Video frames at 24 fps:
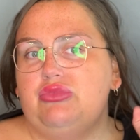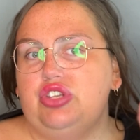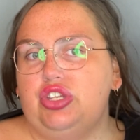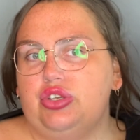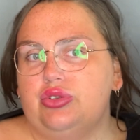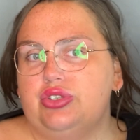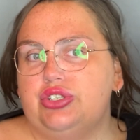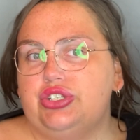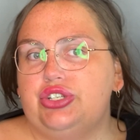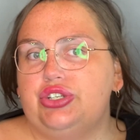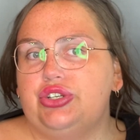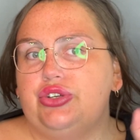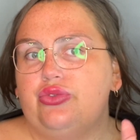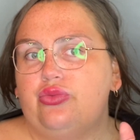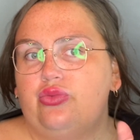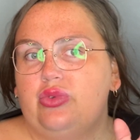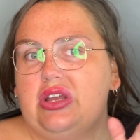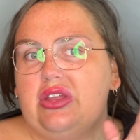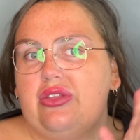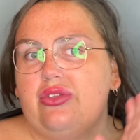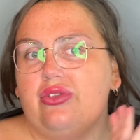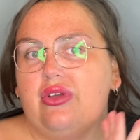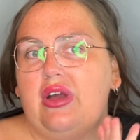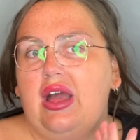used to
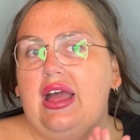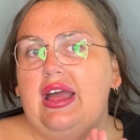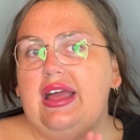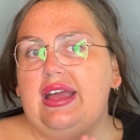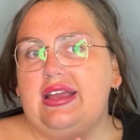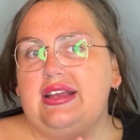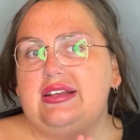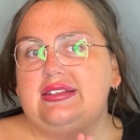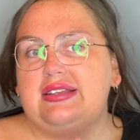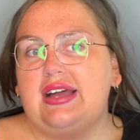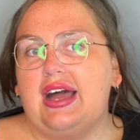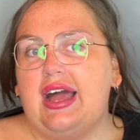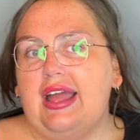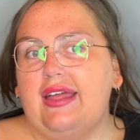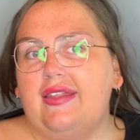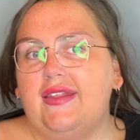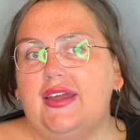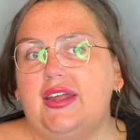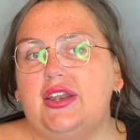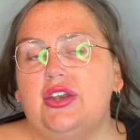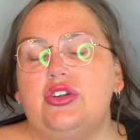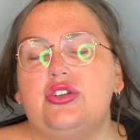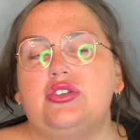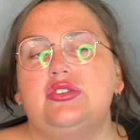with his
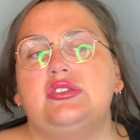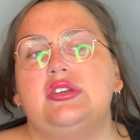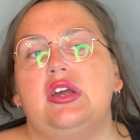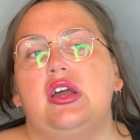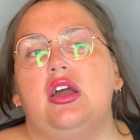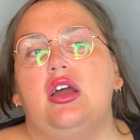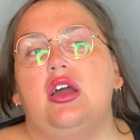highlighters.